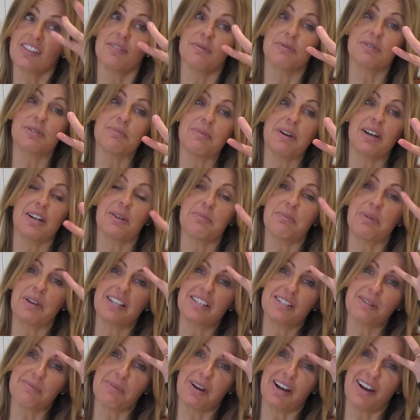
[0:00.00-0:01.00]
got tomato
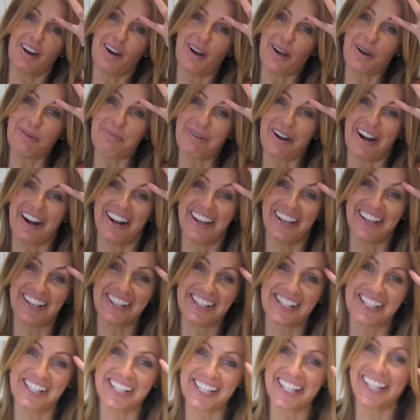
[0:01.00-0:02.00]
paste in my
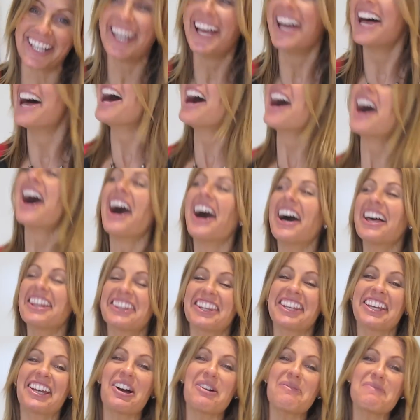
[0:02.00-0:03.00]
eyebrows. I
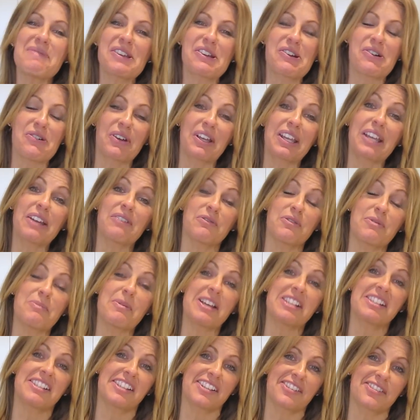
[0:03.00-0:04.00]
think I'll be cooking it for
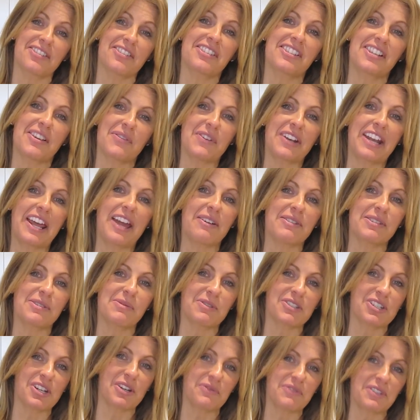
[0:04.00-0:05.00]
about 6 or 7 hours,
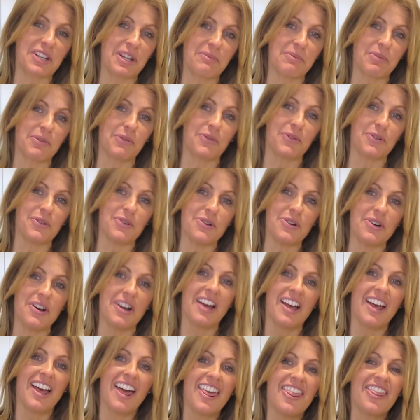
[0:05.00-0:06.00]
which I've done before.
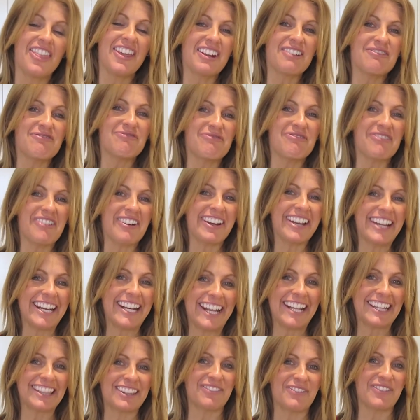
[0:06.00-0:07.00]
Then right
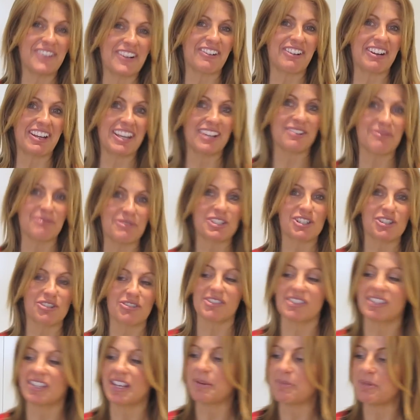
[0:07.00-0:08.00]
at the very end, which you'll
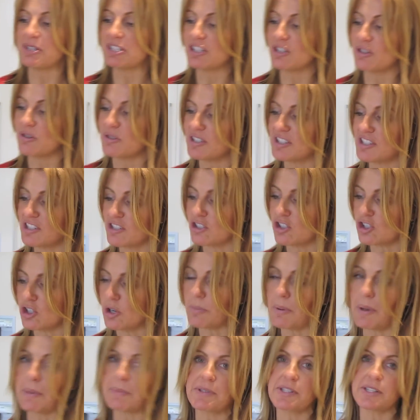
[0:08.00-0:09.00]
see me do, is you
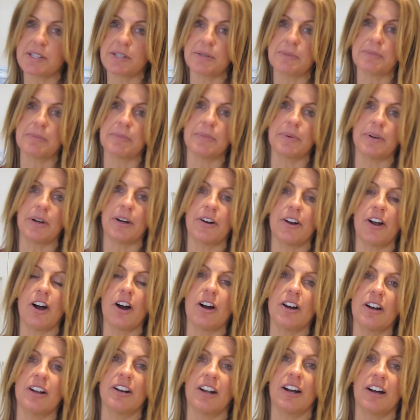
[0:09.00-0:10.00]
chop up some
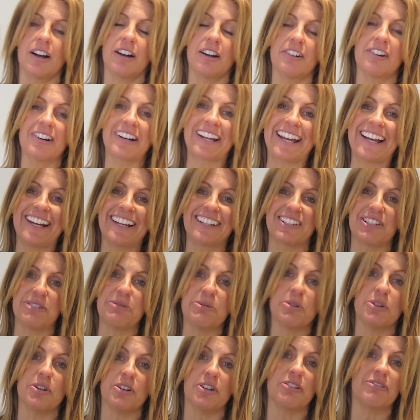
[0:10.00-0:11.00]
oregano
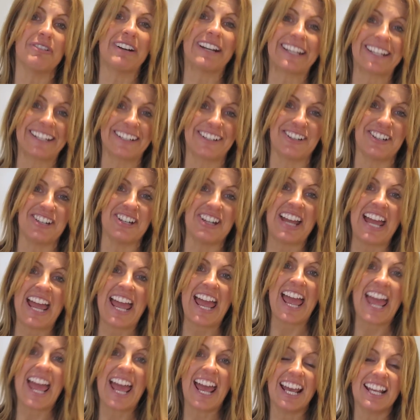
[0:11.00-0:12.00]
or oregano
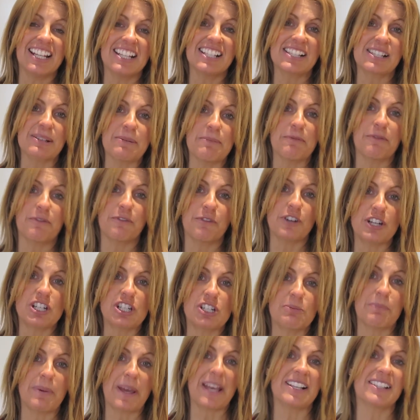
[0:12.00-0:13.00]
and some fresh
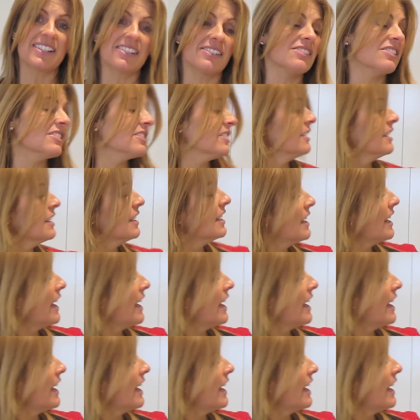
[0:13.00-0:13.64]
basil,